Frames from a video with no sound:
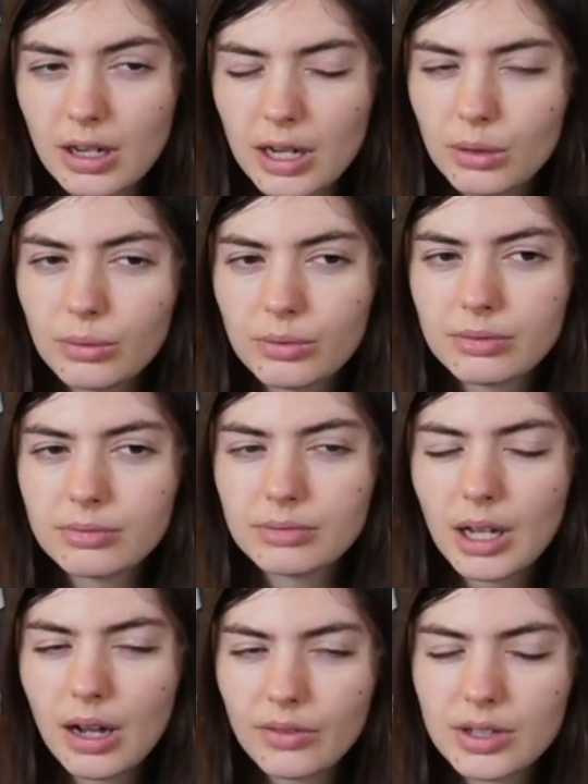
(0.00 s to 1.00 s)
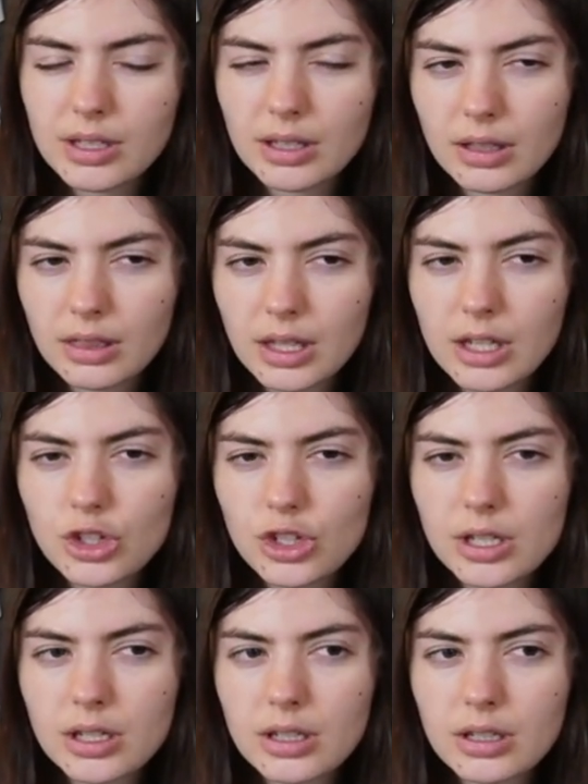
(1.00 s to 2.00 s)
I don't obviously thinks
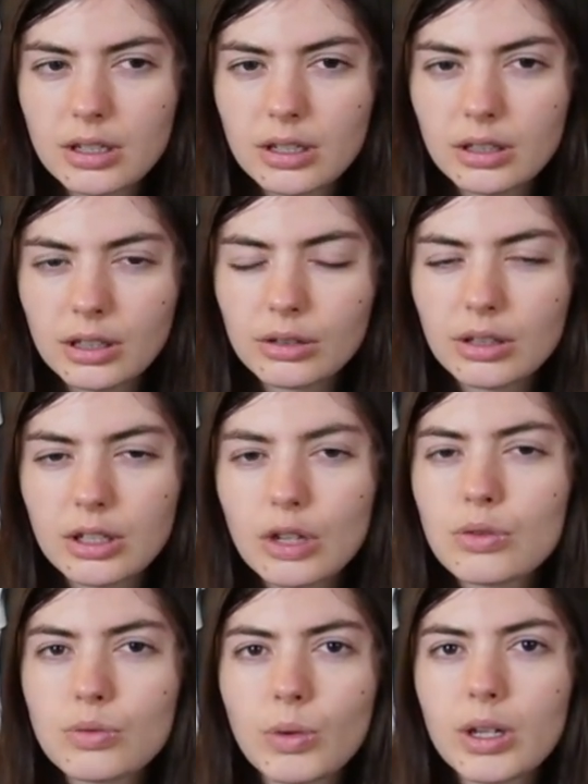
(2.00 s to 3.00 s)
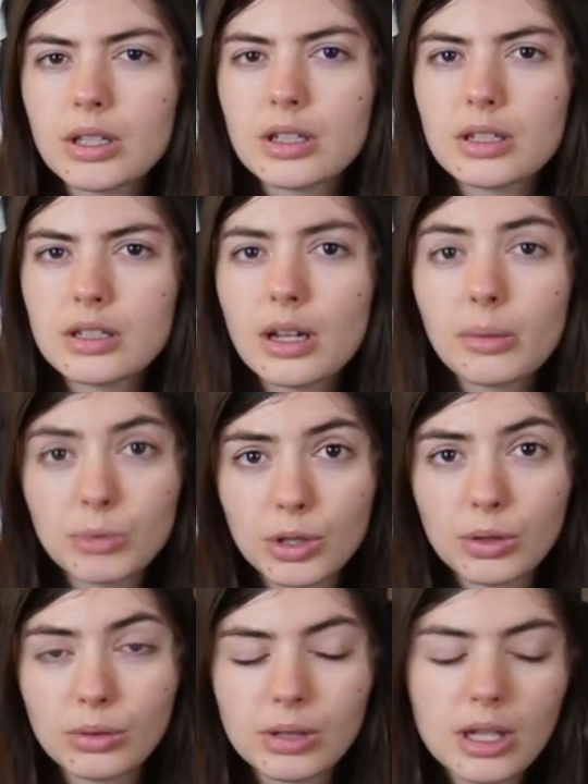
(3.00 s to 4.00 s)
she clearly knows what he's up
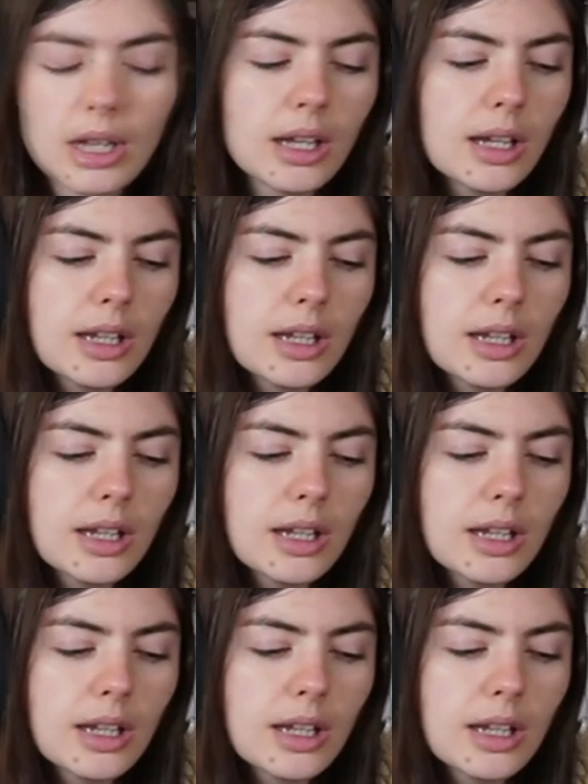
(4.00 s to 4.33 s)
to.